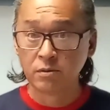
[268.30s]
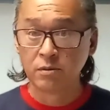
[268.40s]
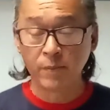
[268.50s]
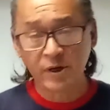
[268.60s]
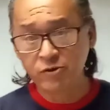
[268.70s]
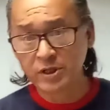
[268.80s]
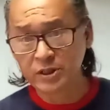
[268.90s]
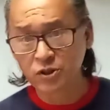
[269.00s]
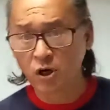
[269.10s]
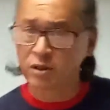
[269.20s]
The battery
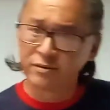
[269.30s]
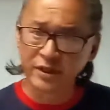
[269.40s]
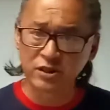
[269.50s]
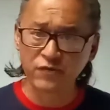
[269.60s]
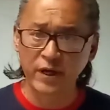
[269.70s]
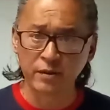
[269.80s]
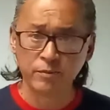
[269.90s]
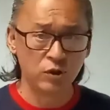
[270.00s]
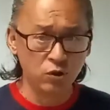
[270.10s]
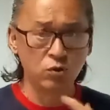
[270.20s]
gets hot, that's fine.
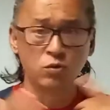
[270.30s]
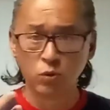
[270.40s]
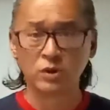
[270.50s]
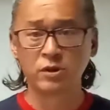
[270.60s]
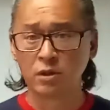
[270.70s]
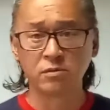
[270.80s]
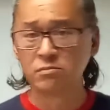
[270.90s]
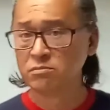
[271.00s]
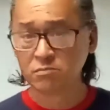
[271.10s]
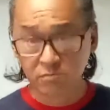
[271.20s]
You will not
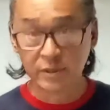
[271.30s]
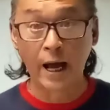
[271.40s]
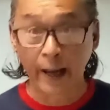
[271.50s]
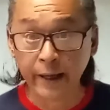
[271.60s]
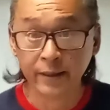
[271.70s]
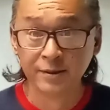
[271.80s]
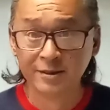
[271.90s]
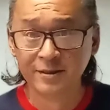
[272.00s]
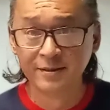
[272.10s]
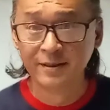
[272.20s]
die.
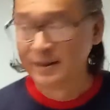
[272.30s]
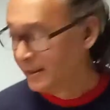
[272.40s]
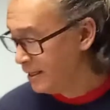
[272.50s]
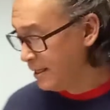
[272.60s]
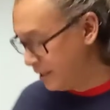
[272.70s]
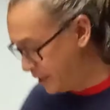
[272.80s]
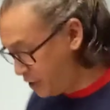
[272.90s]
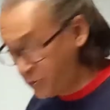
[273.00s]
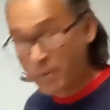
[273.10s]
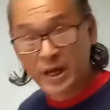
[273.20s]

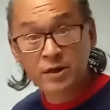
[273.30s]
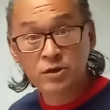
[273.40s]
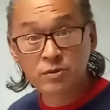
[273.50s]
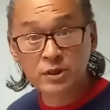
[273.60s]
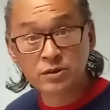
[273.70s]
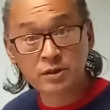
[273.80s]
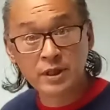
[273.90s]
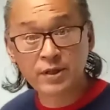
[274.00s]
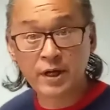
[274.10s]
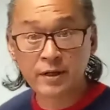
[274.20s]
These main units, on the
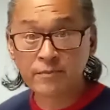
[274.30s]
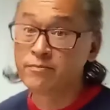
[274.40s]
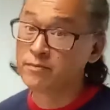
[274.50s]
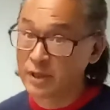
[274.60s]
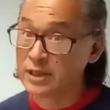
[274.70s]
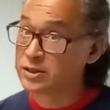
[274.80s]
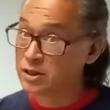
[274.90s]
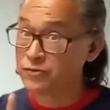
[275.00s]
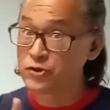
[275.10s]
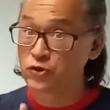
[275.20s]
other hand, it's a
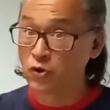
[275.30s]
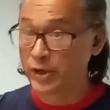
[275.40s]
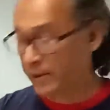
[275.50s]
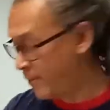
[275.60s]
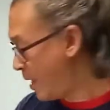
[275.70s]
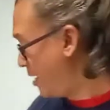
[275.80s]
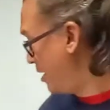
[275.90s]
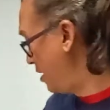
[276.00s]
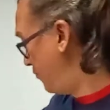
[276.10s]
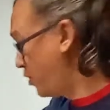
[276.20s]
different story.
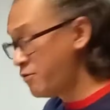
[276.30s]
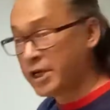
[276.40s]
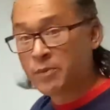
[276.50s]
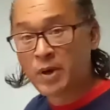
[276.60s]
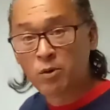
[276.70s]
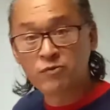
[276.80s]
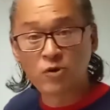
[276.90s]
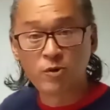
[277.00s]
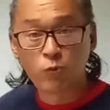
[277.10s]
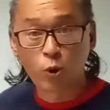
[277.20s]
If you're running power
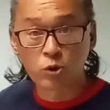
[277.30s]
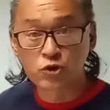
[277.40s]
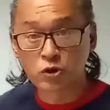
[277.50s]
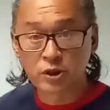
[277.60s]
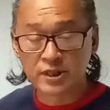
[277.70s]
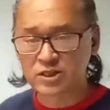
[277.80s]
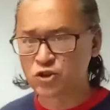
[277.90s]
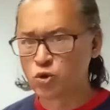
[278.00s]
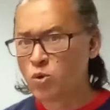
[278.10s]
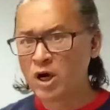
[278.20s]
from a wall socket, that's
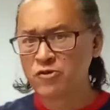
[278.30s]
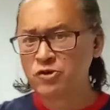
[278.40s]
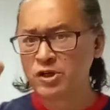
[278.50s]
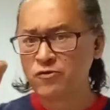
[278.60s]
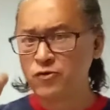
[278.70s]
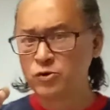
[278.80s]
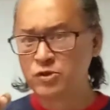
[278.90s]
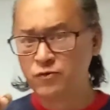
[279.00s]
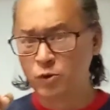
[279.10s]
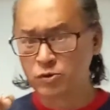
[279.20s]
240
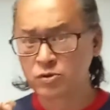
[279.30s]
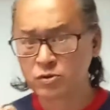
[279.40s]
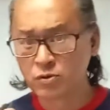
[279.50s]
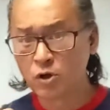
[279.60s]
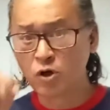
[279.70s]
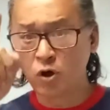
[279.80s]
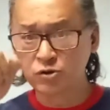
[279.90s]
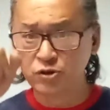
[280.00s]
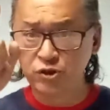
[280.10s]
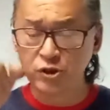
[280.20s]
volts,
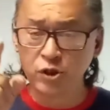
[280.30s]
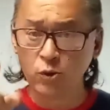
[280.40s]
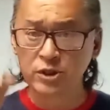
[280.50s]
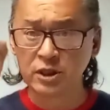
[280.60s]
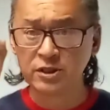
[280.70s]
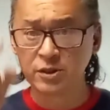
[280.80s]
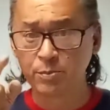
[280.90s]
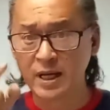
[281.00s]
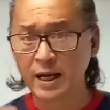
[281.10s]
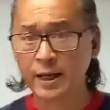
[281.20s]
continuous
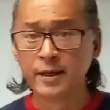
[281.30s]
supply.